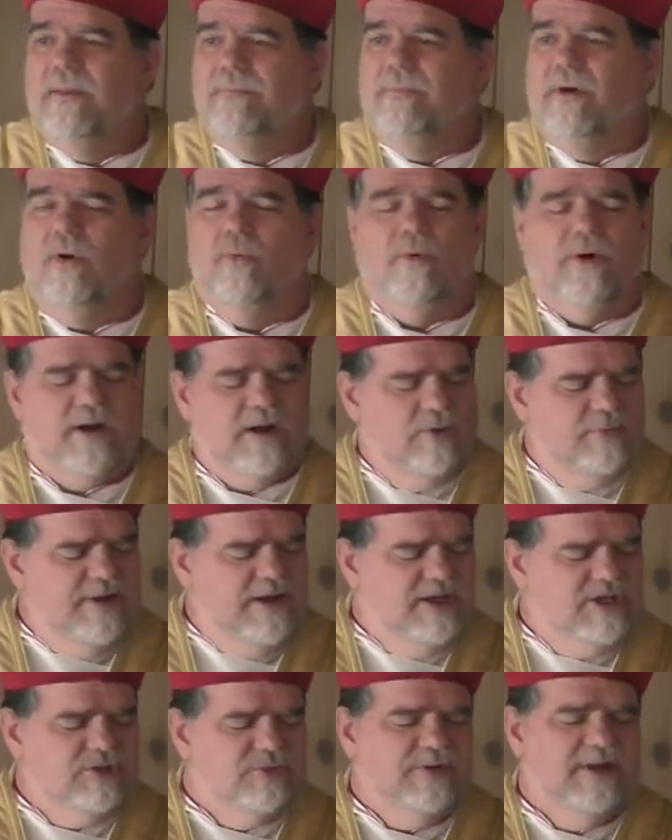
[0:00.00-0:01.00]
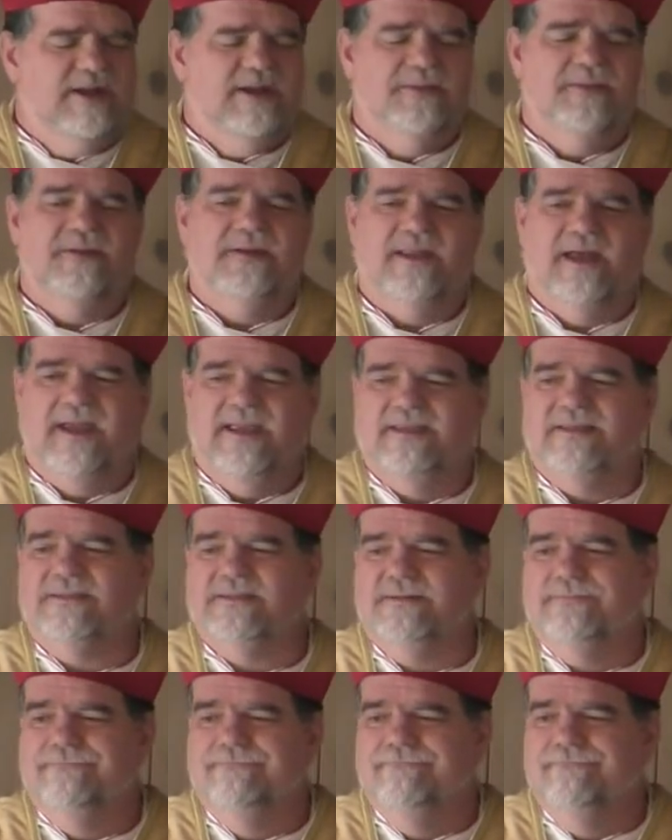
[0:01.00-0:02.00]
But what are we doing in the
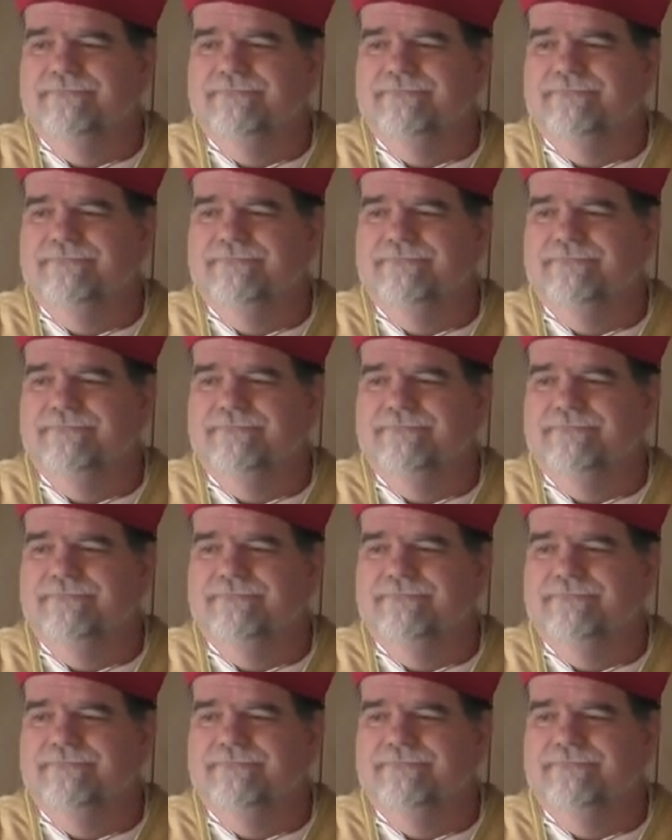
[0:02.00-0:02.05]
night?